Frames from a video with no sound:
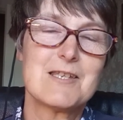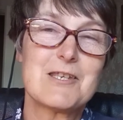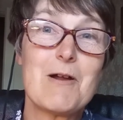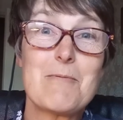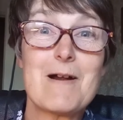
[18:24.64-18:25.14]

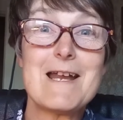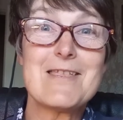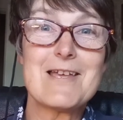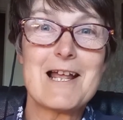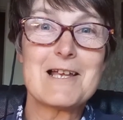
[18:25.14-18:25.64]
So I
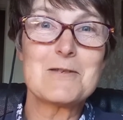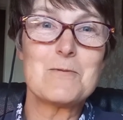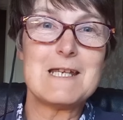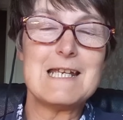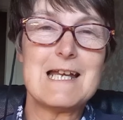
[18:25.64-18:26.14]
pray that
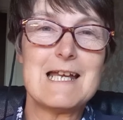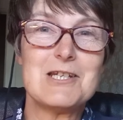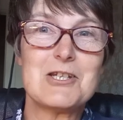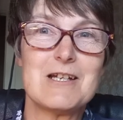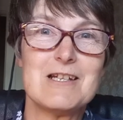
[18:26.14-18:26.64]
as we
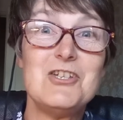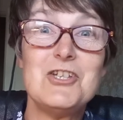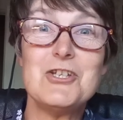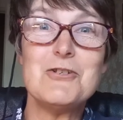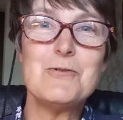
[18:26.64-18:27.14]
enter a
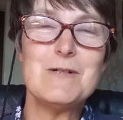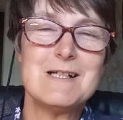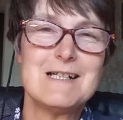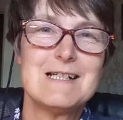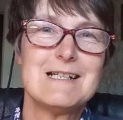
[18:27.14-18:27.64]
year,
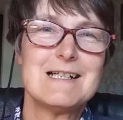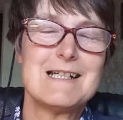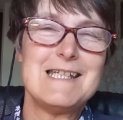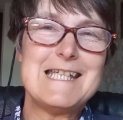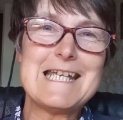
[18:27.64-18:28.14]

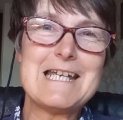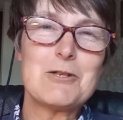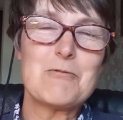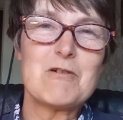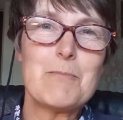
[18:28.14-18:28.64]

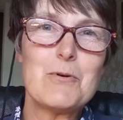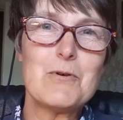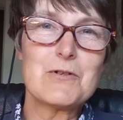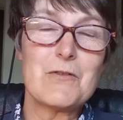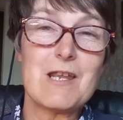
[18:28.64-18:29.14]
as we
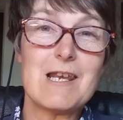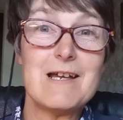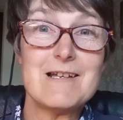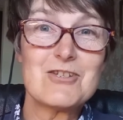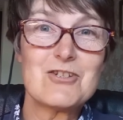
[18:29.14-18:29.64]
report on the
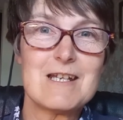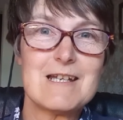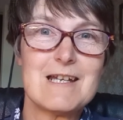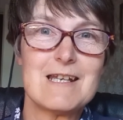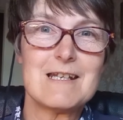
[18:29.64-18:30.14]
last
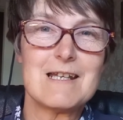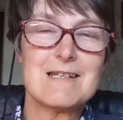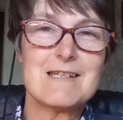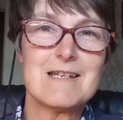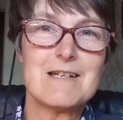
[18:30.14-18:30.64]
year
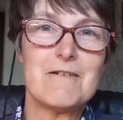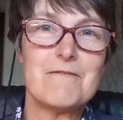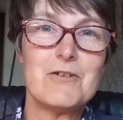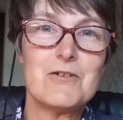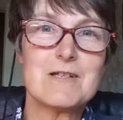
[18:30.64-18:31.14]
and turn
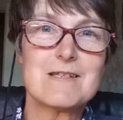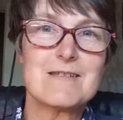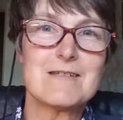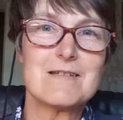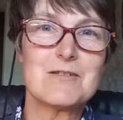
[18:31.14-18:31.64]
our
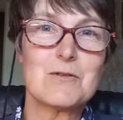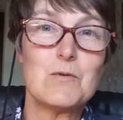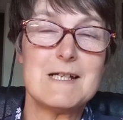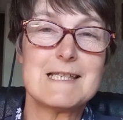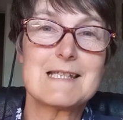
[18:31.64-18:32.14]
focus to
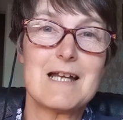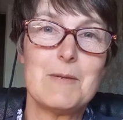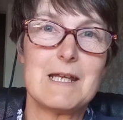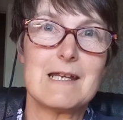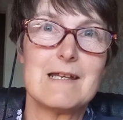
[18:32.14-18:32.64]
what is
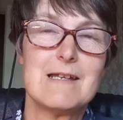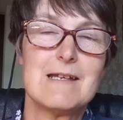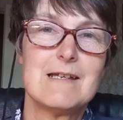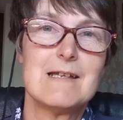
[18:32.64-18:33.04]
coming,